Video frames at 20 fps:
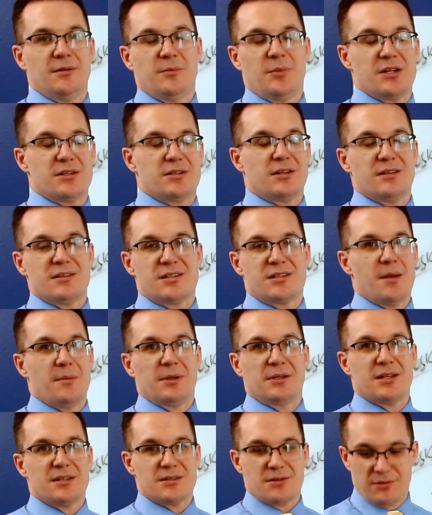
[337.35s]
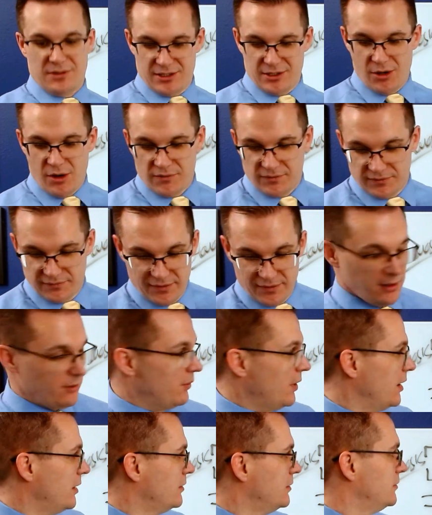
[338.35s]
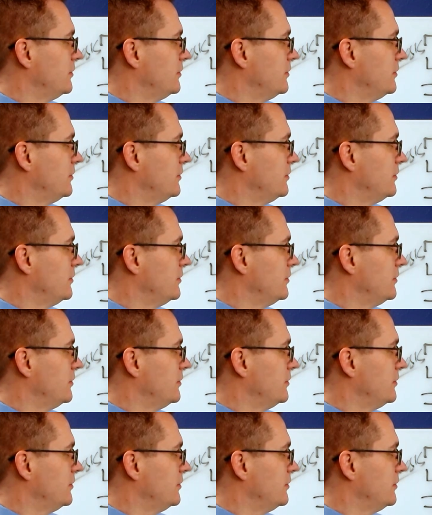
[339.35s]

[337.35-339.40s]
Punch in the stomach doesn't really go over very well.